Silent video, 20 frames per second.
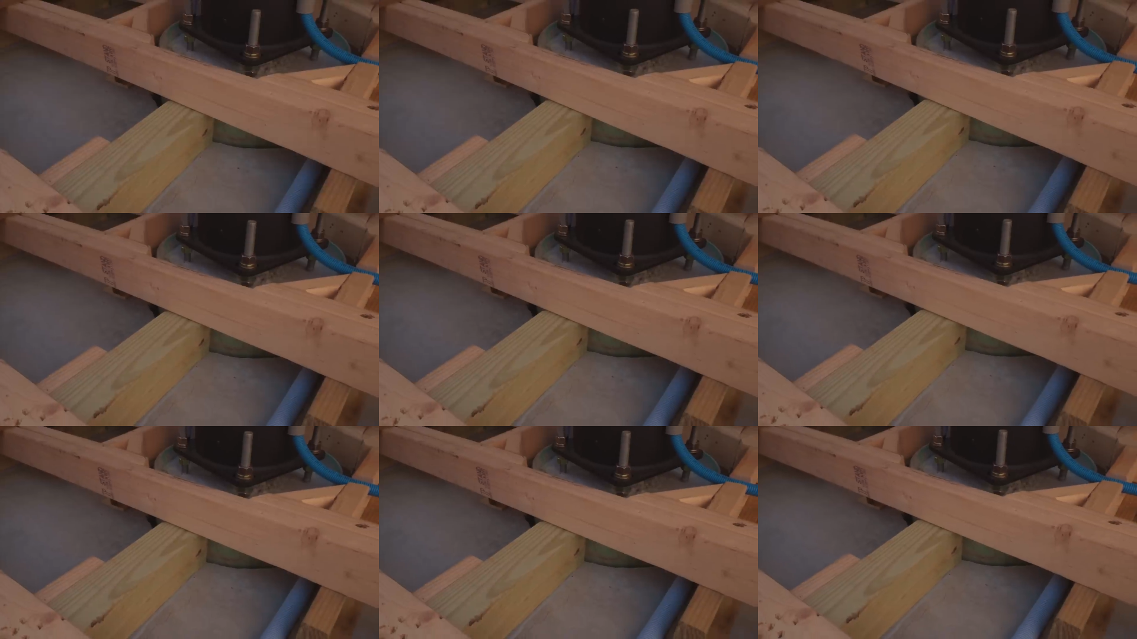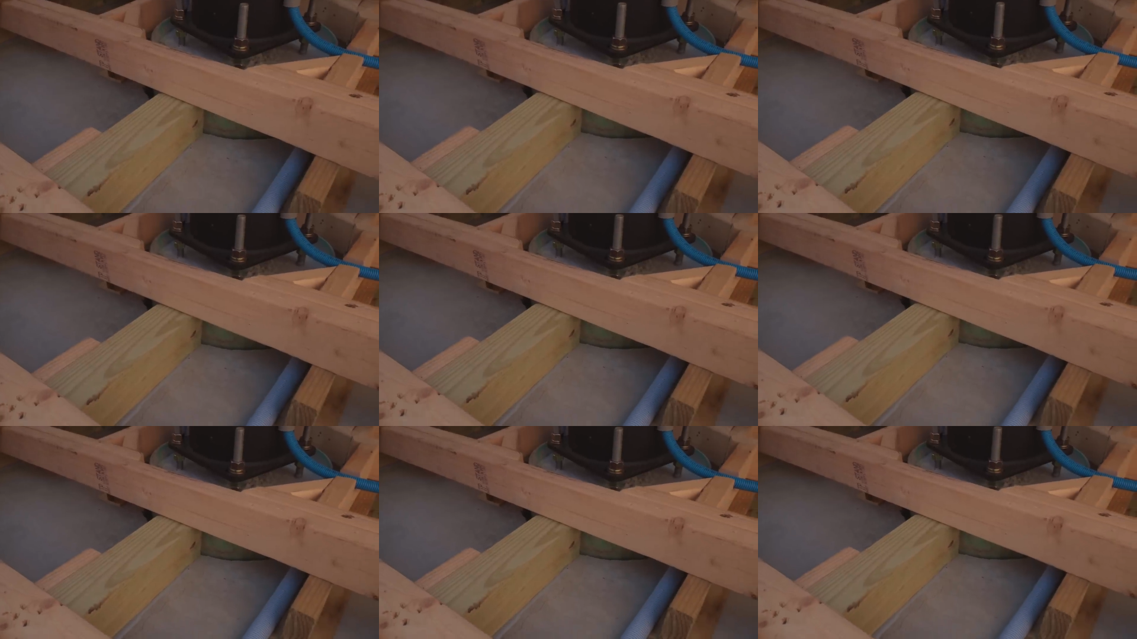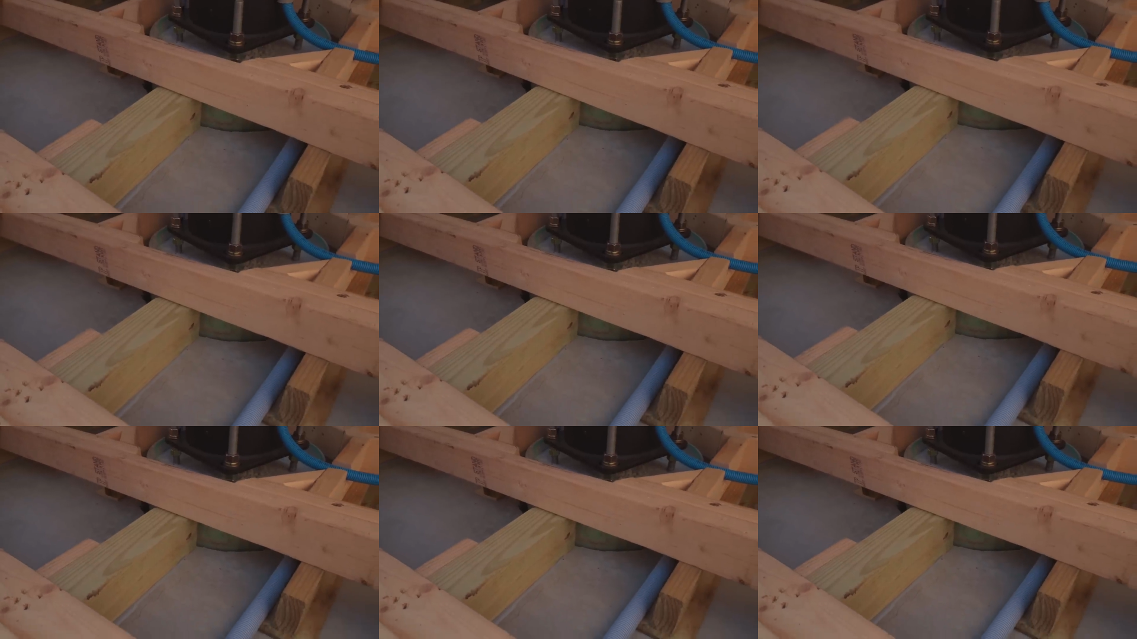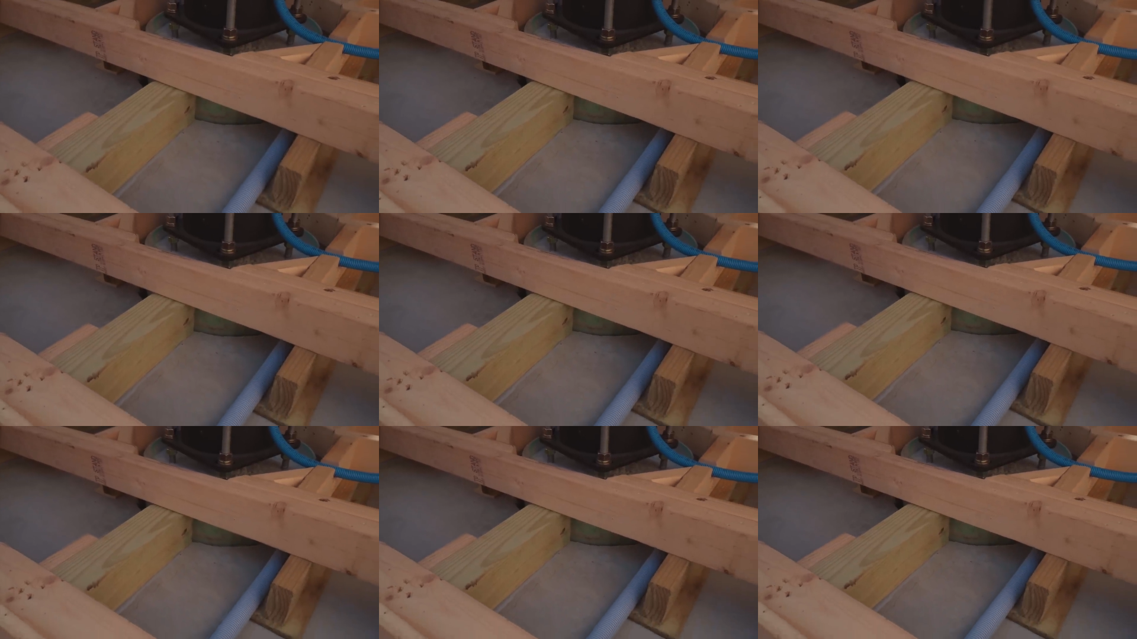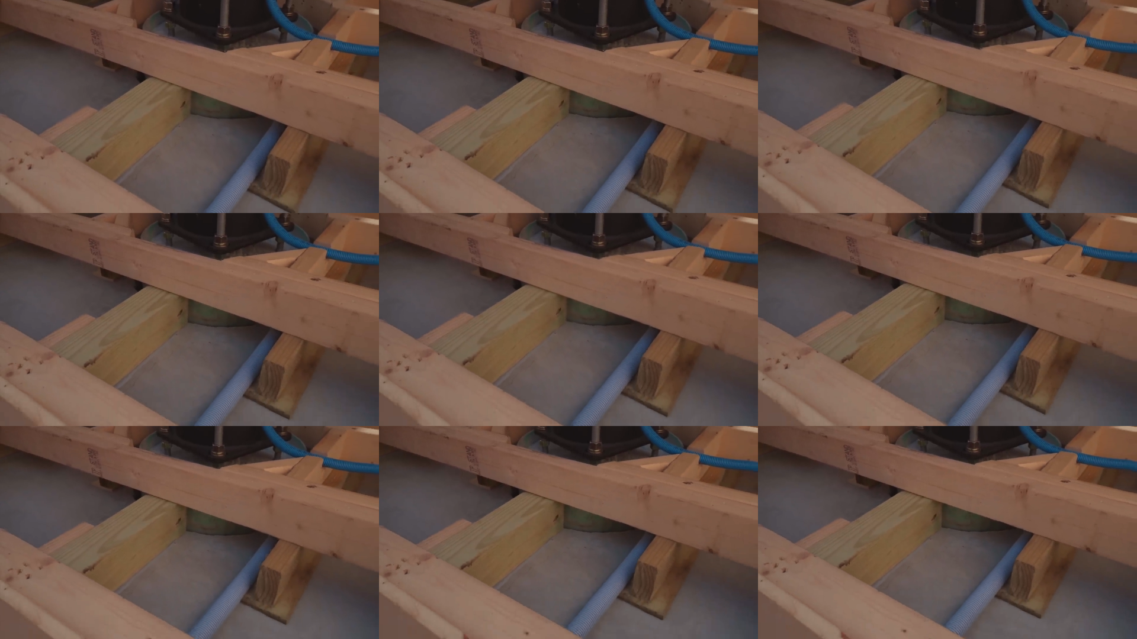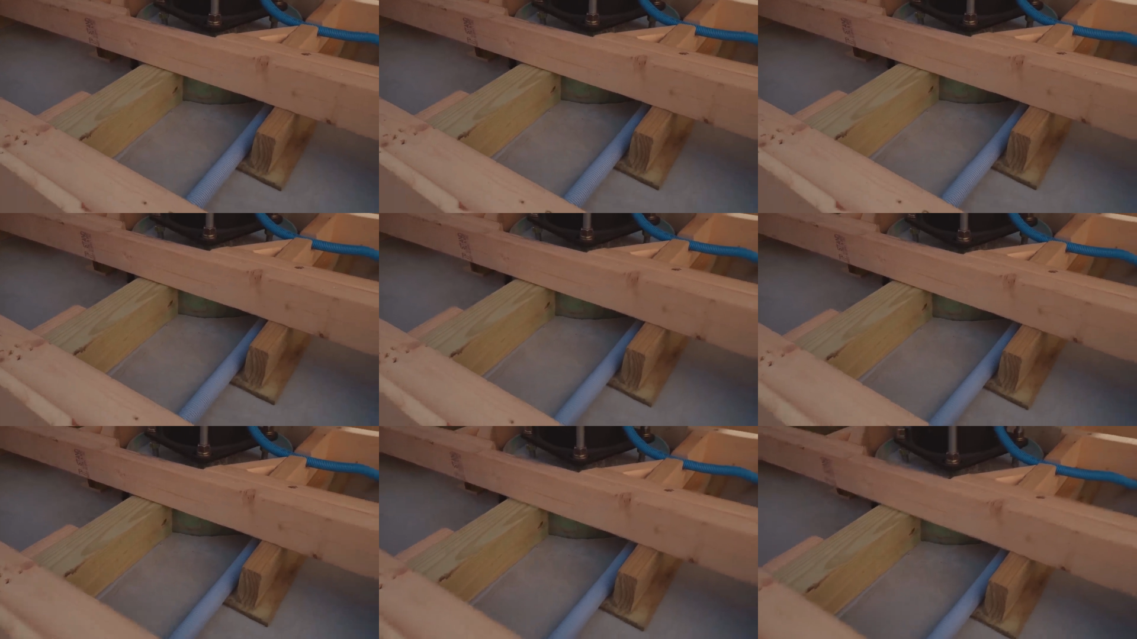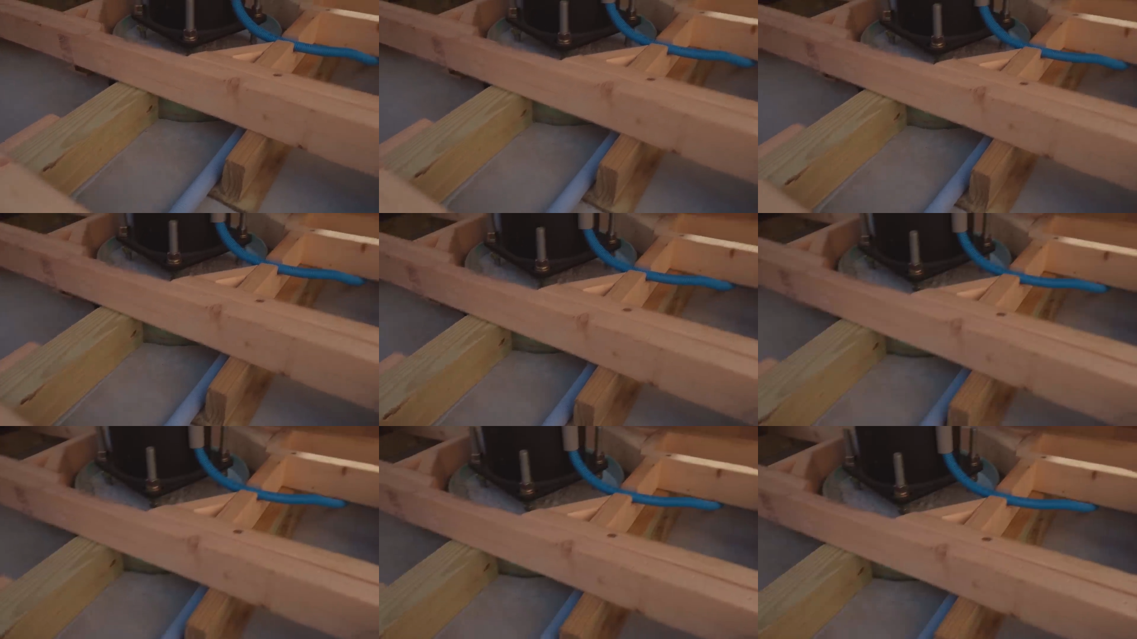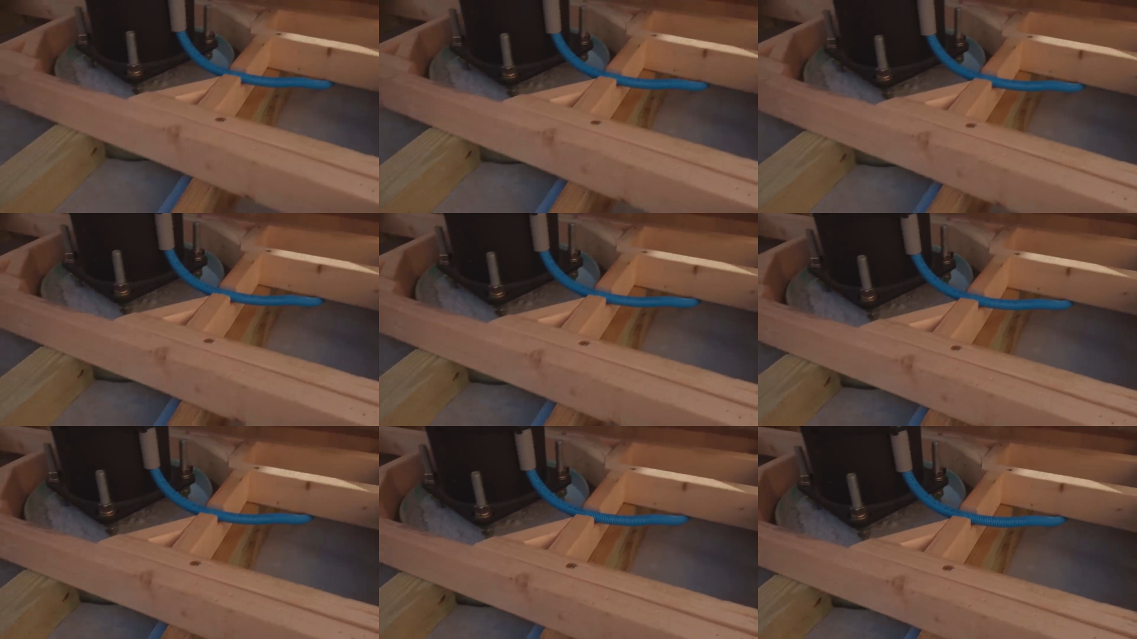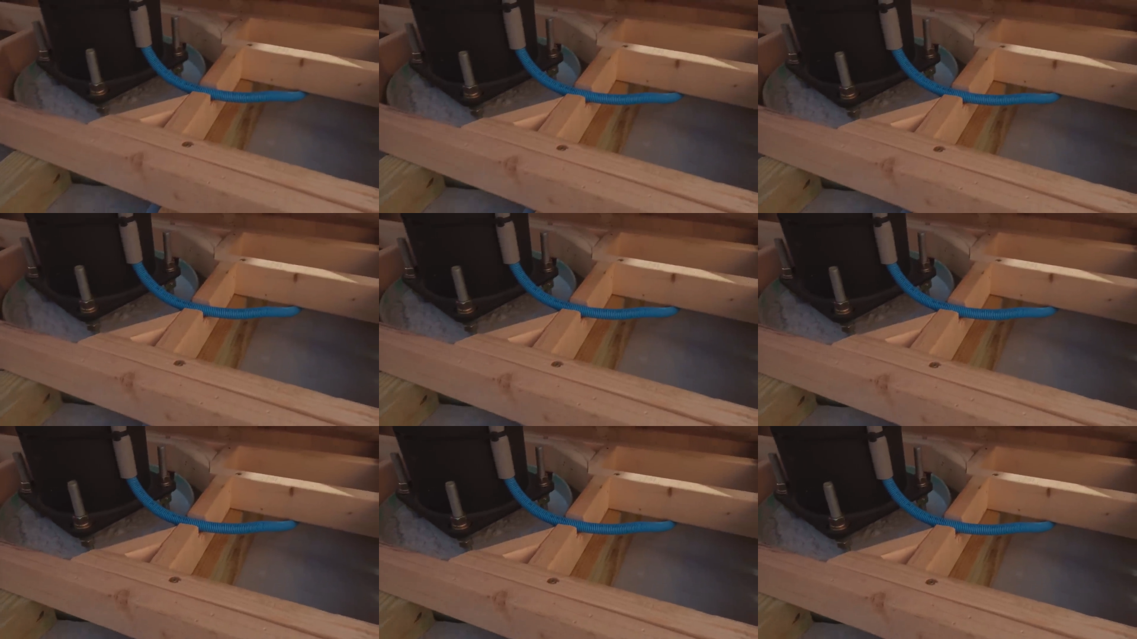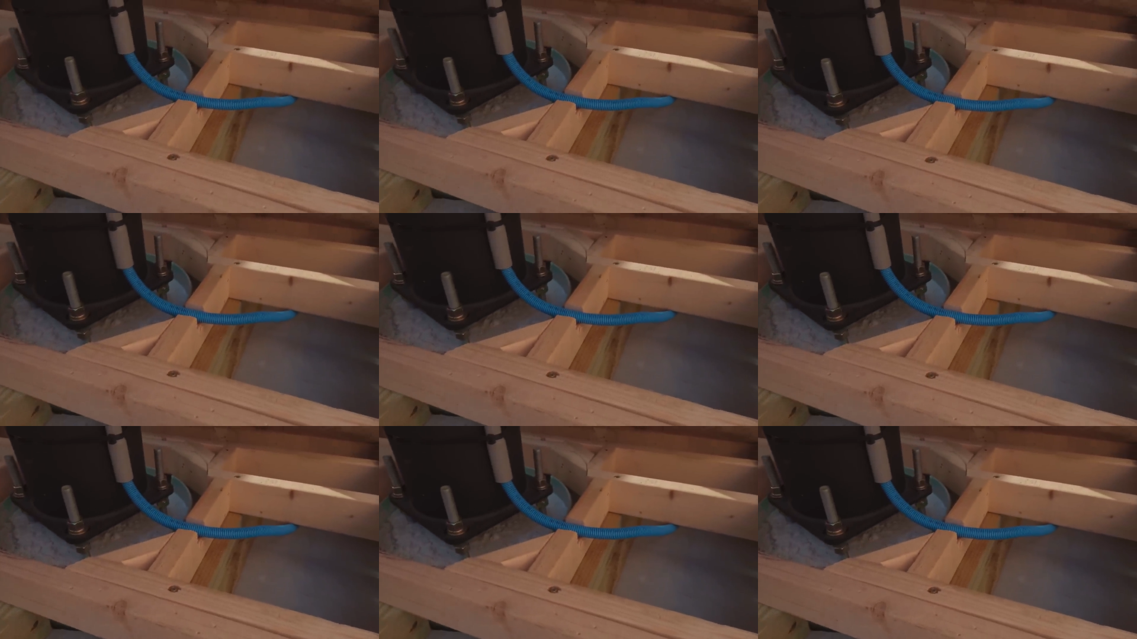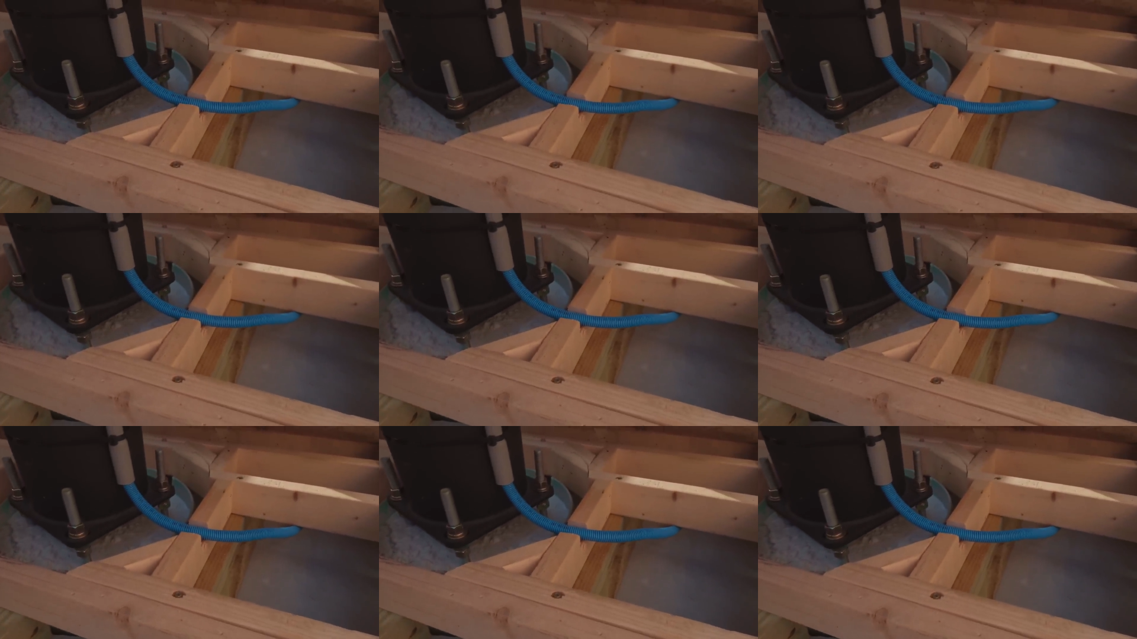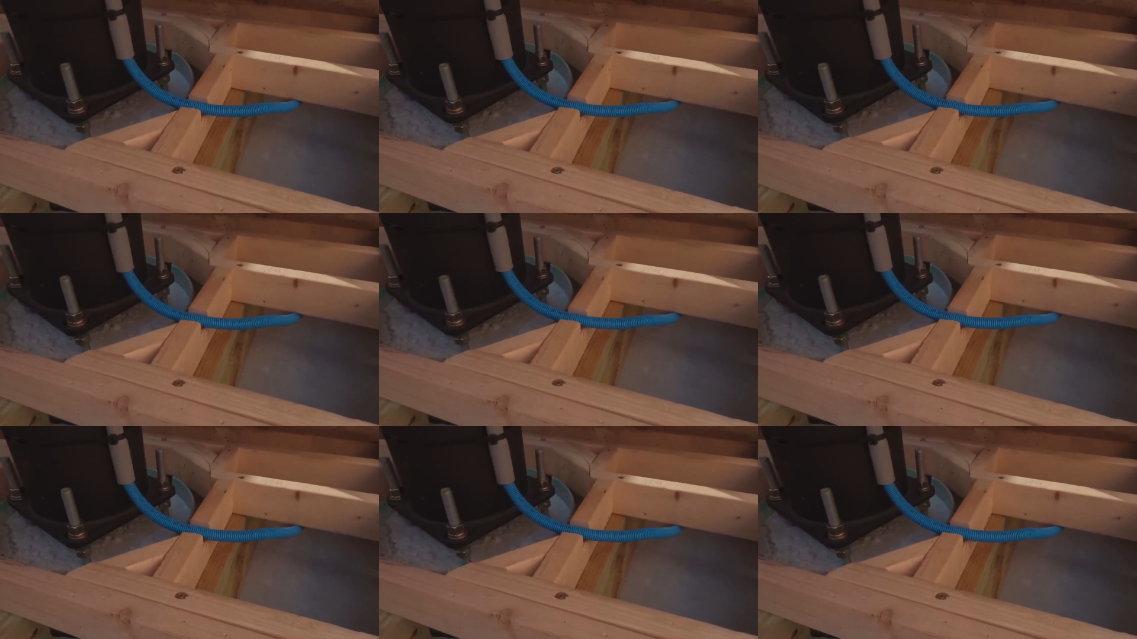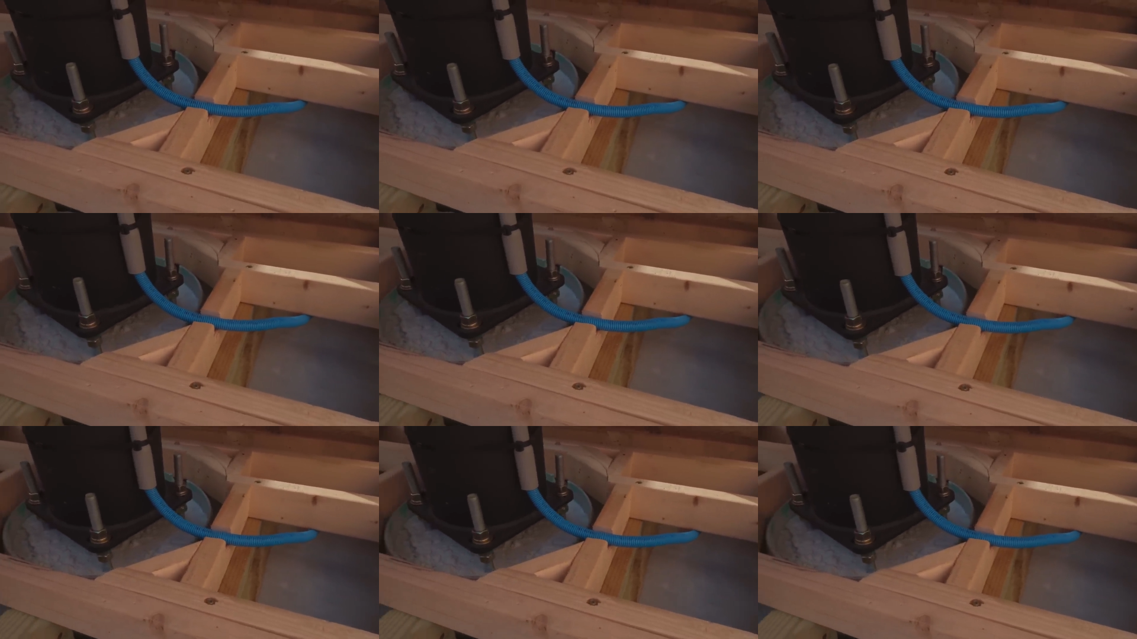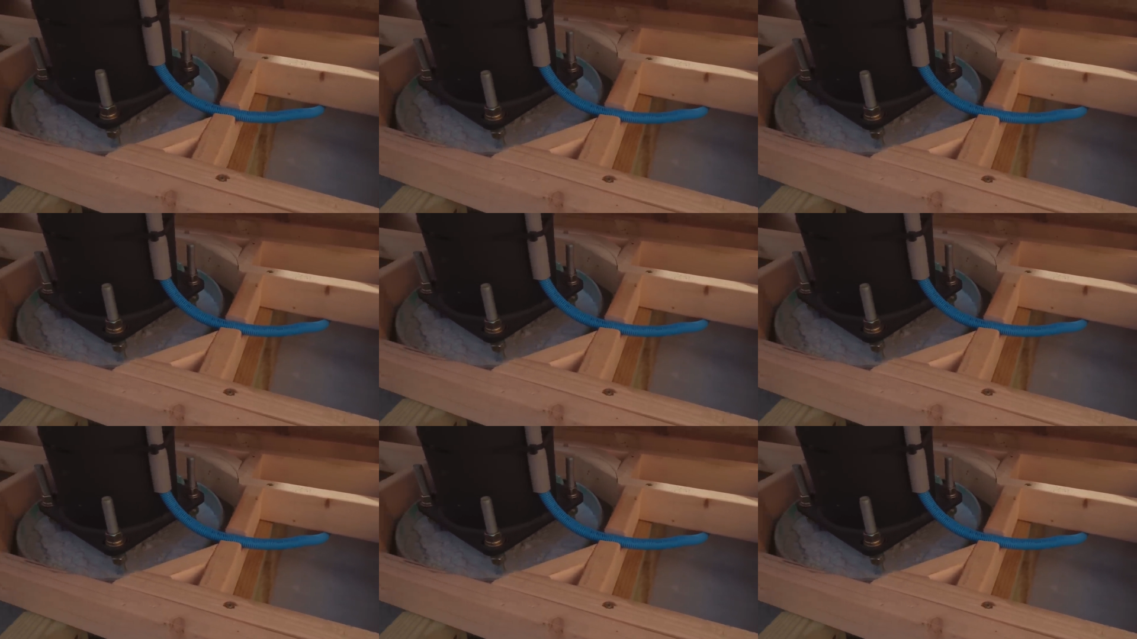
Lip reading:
[unreadable: no face in view]